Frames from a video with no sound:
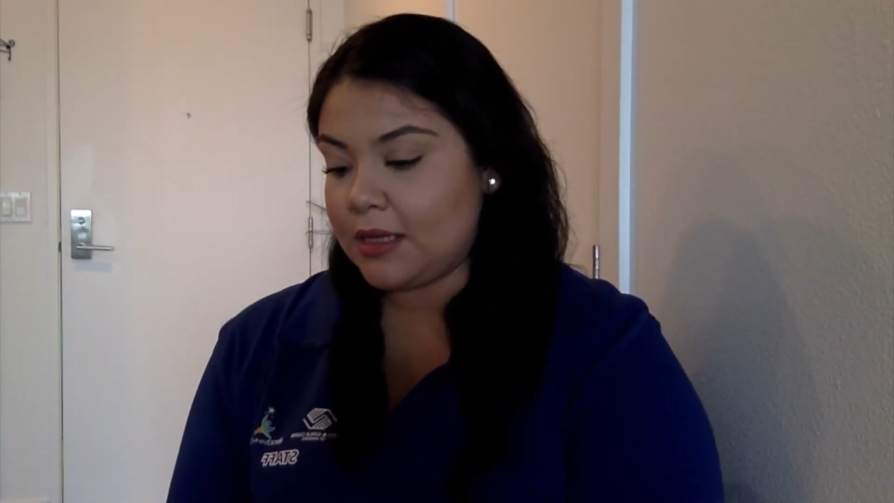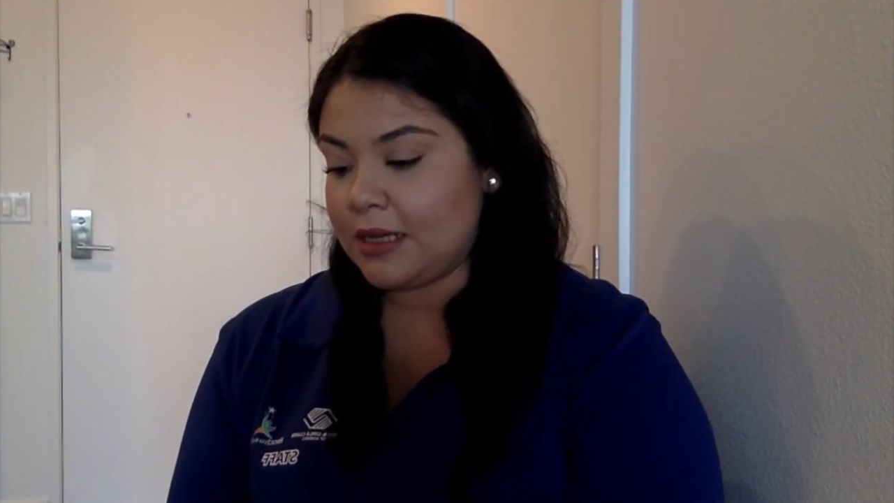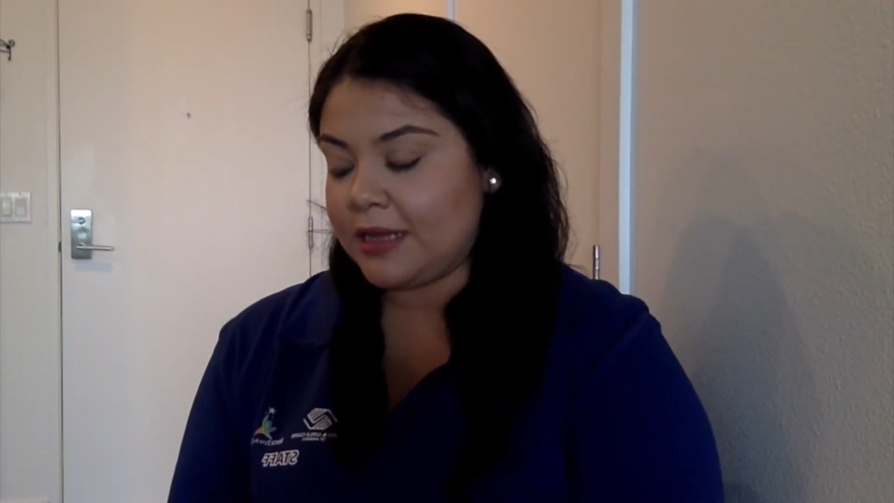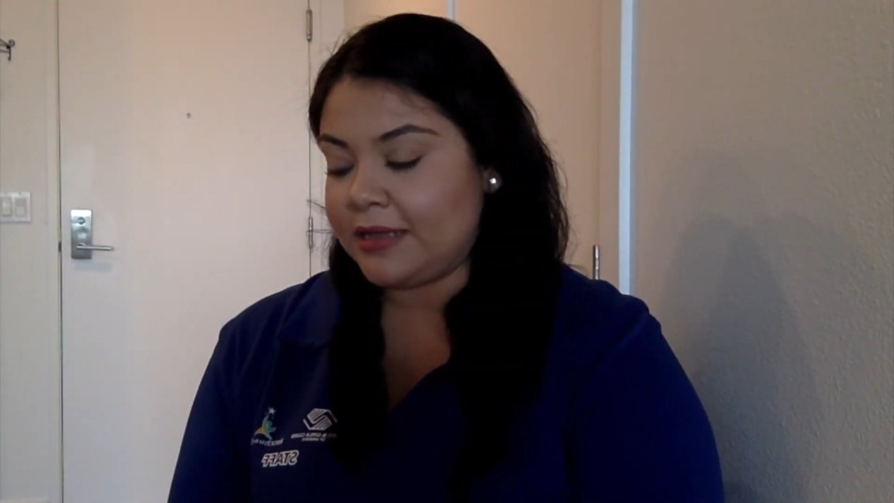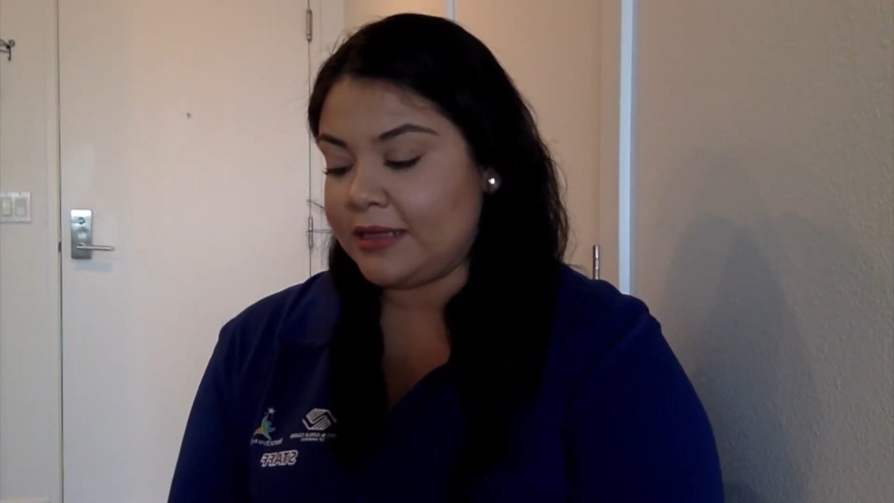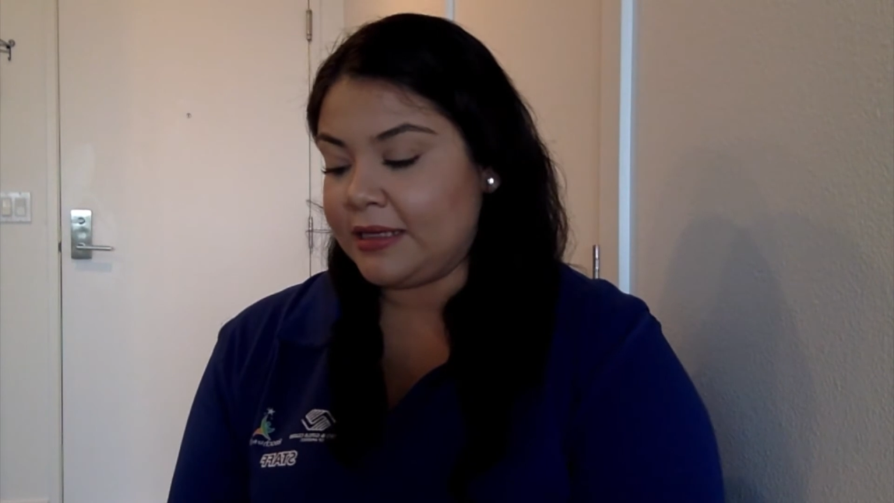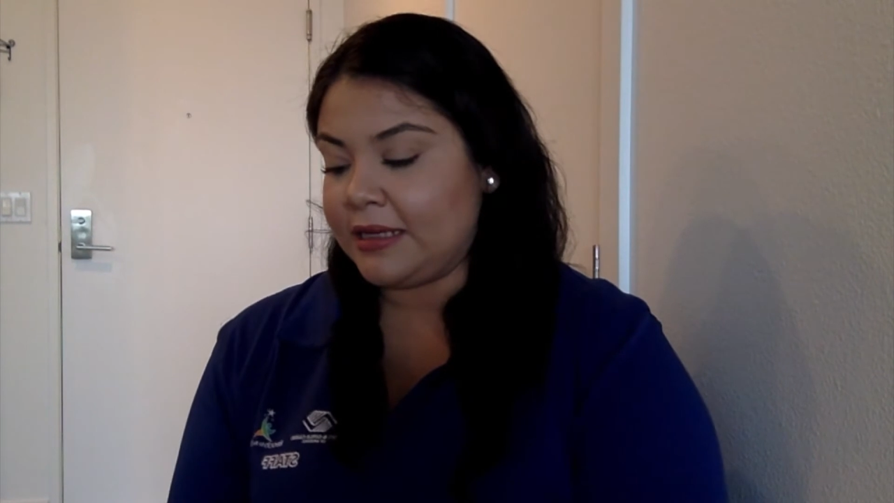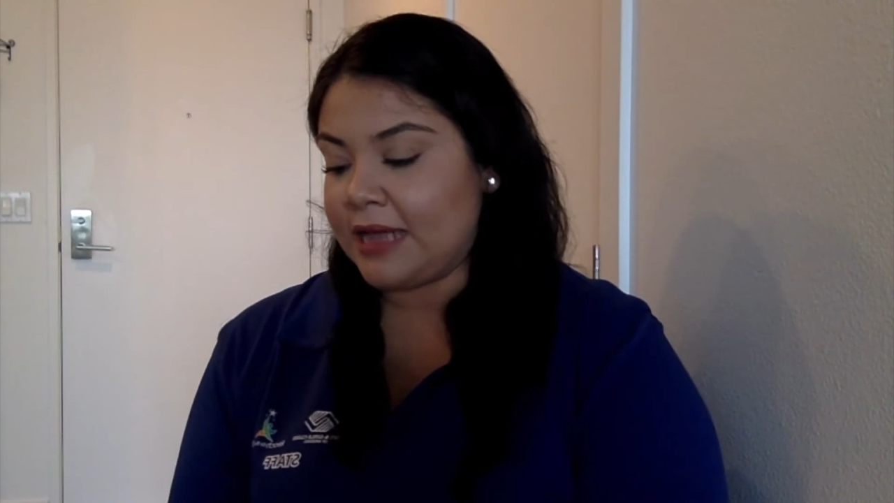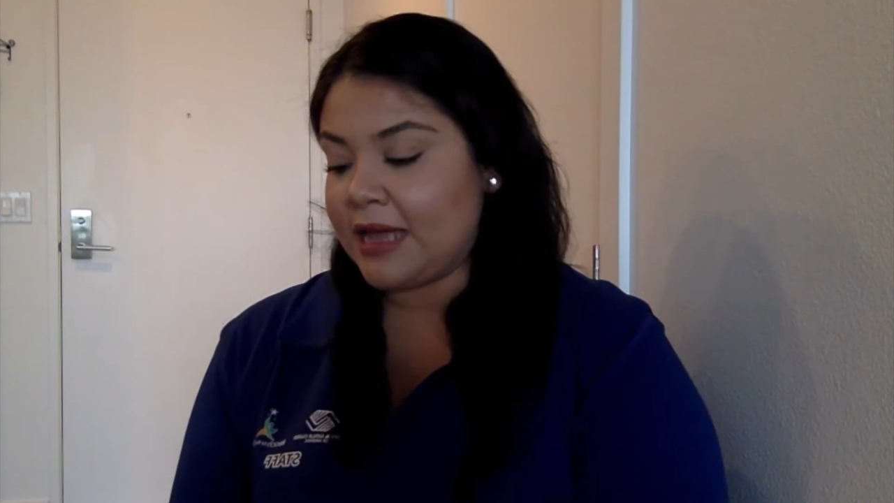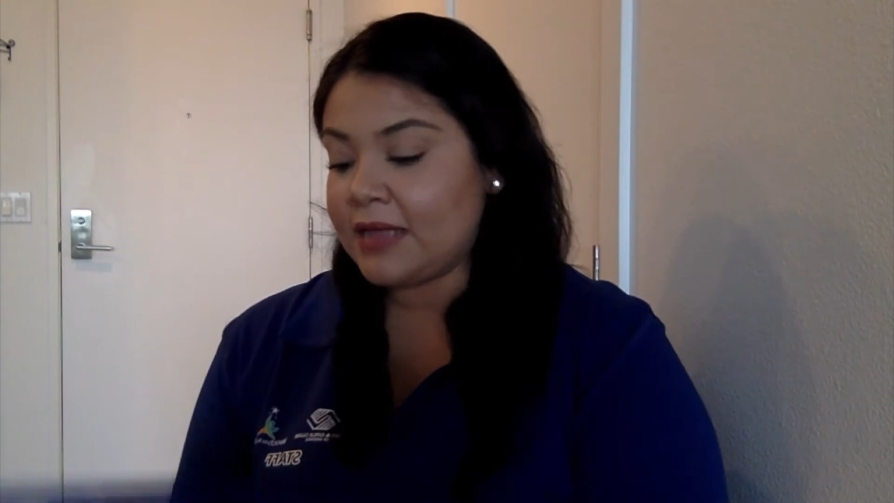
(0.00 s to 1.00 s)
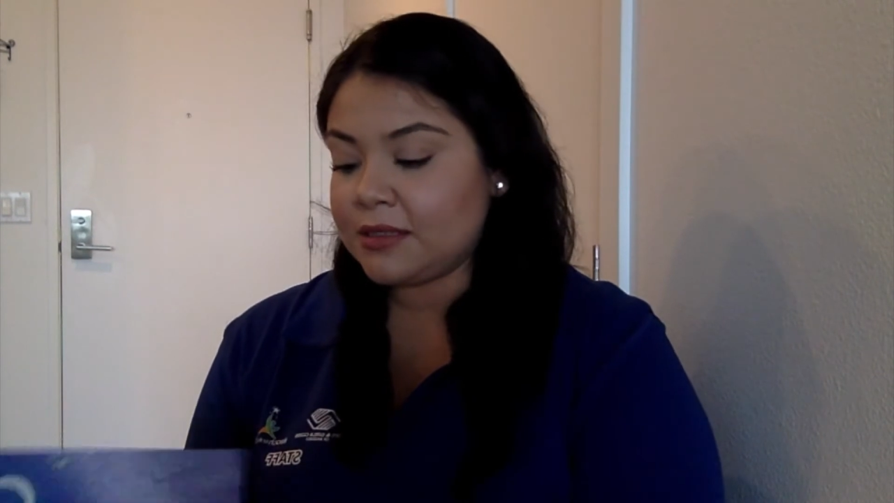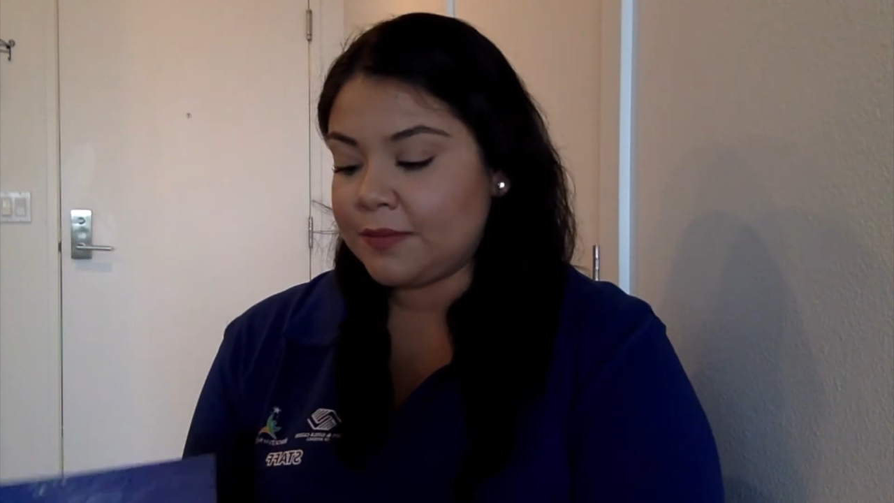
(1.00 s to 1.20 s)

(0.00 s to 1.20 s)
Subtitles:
And the last